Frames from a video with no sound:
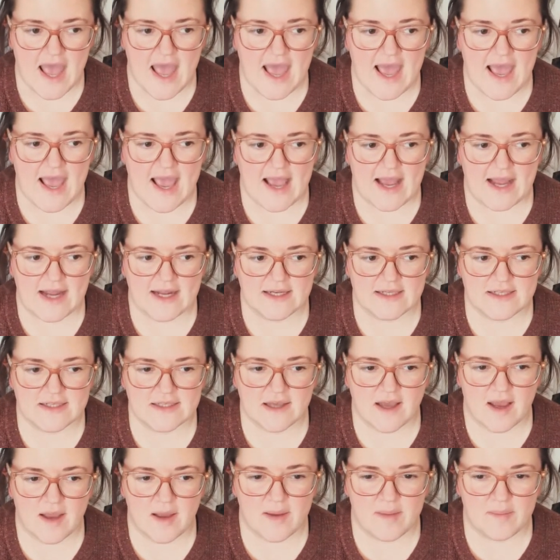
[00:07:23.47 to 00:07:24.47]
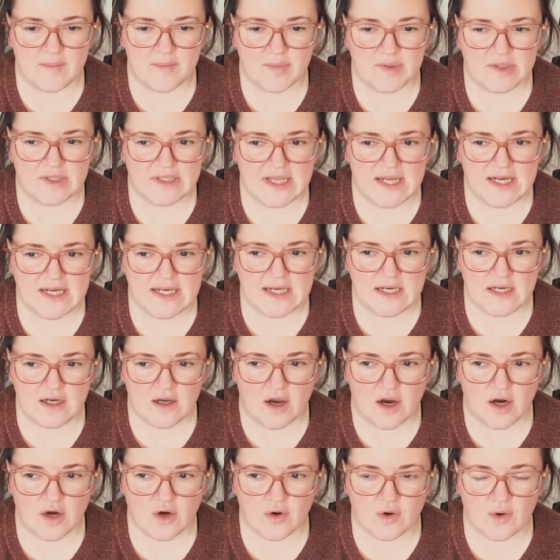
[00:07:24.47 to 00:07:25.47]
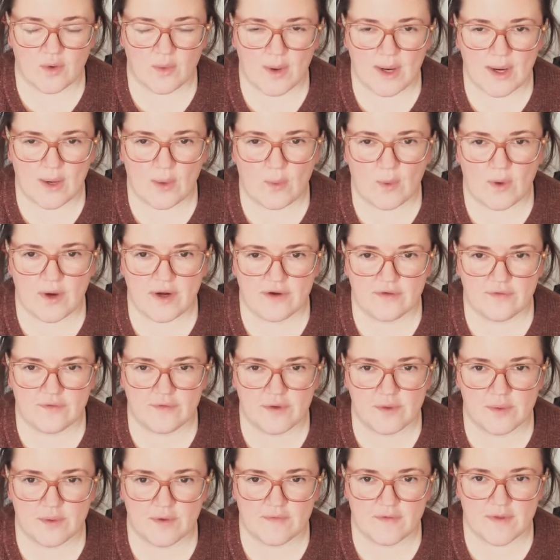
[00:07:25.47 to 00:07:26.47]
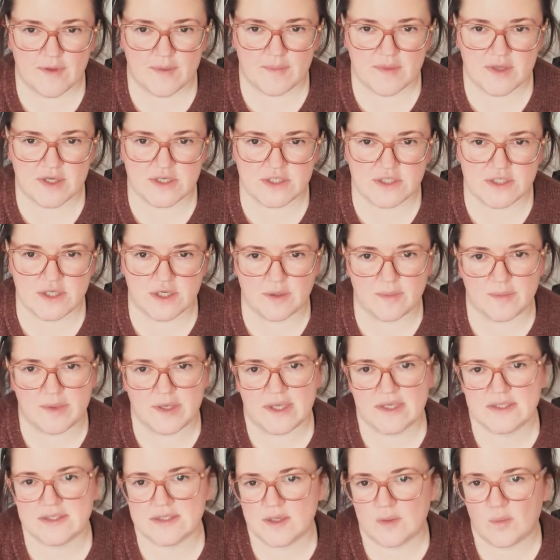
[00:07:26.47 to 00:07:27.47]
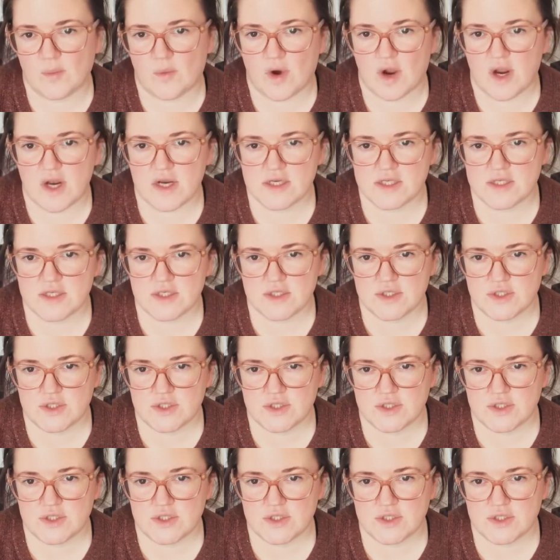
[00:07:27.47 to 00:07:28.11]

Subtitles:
And I'm planning on growing quite a few of them this year because I want